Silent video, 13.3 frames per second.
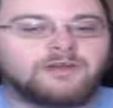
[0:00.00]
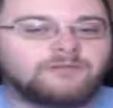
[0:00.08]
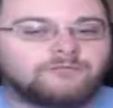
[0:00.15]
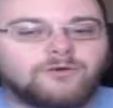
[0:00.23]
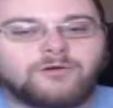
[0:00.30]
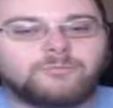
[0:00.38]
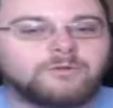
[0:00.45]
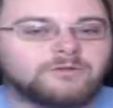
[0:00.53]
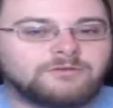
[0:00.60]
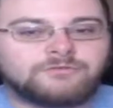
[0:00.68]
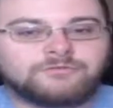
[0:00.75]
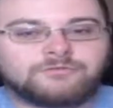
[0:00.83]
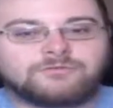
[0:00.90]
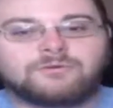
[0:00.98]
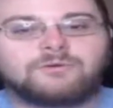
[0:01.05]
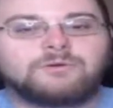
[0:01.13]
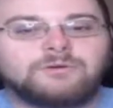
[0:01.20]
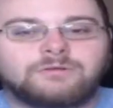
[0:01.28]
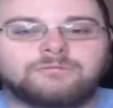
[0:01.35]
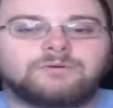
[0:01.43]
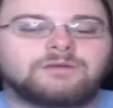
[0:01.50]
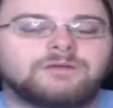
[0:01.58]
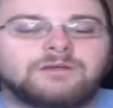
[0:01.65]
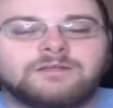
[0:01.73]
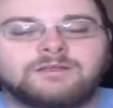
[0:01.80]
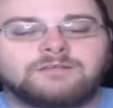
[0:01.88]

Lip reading: of all been destroyed and whatnot,